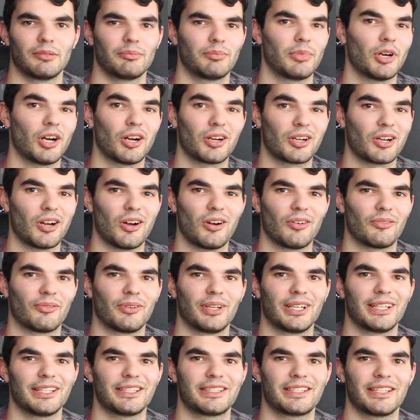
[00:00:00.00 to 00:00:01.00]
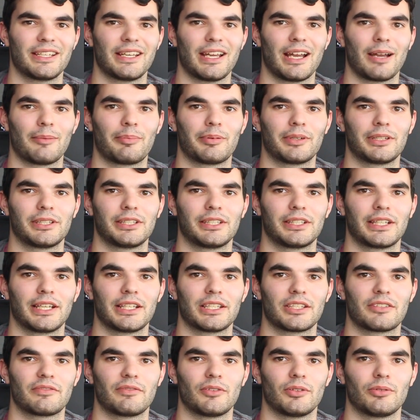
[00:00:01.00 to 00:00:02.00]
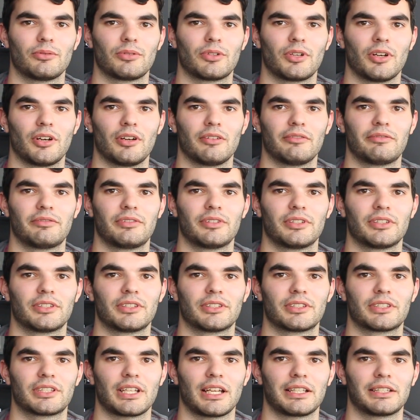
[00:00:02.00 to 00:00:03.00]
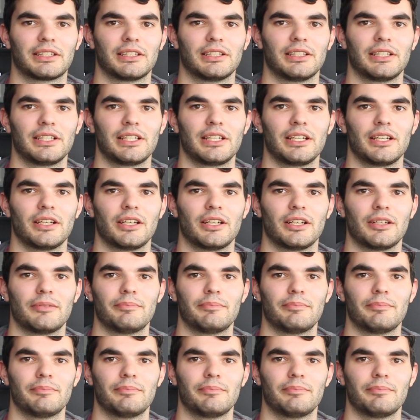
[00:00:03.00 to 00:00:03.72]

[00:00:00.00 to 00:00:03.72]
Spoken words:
but I can't really see it happening against Volkov, sadly.